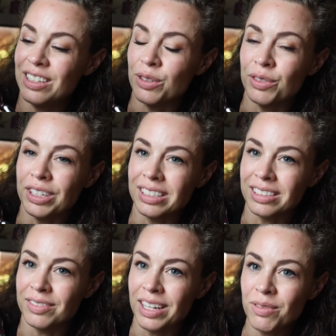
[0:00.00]
Don't forget to
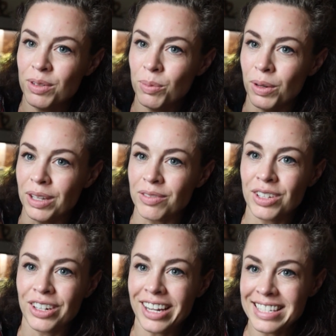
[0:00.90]
live life with brave
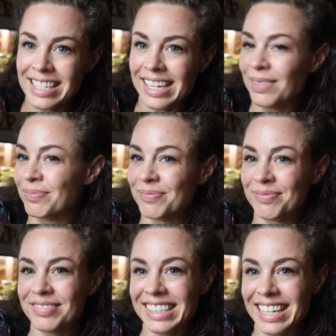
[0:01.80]
curiosity.
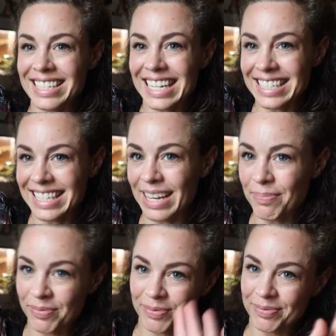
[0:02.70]
Catch you next time.
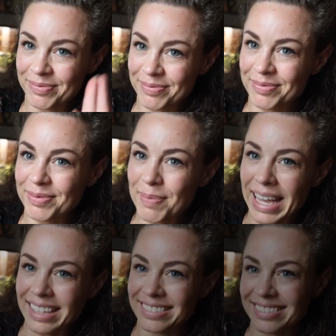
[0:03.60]
Bye.